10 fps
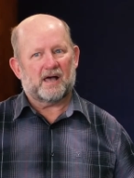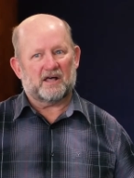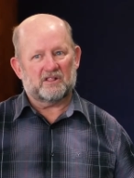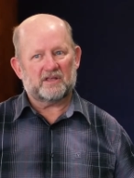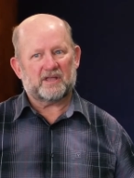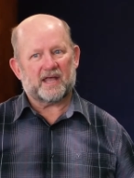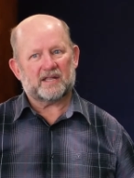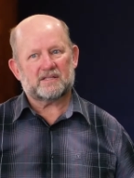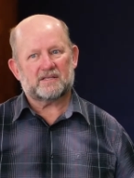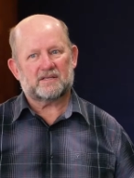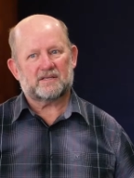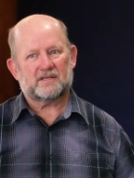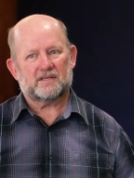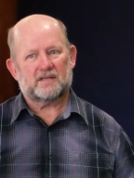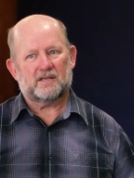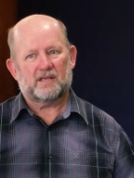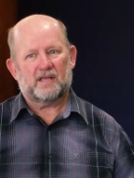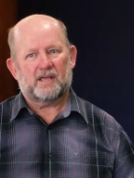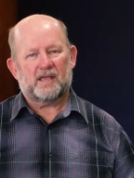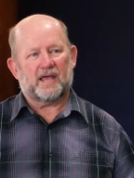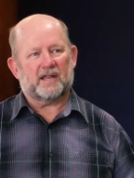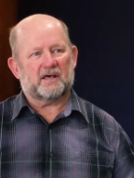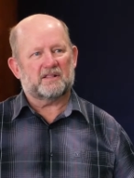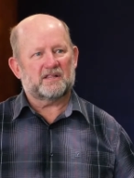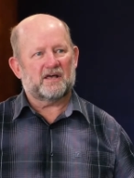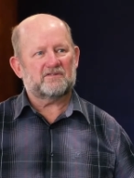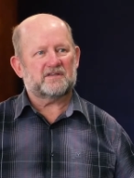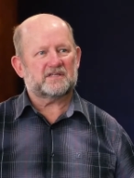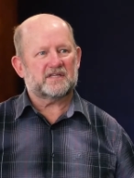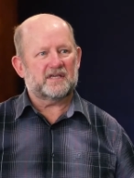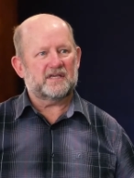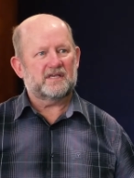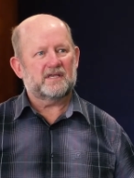I look at it. And I love to see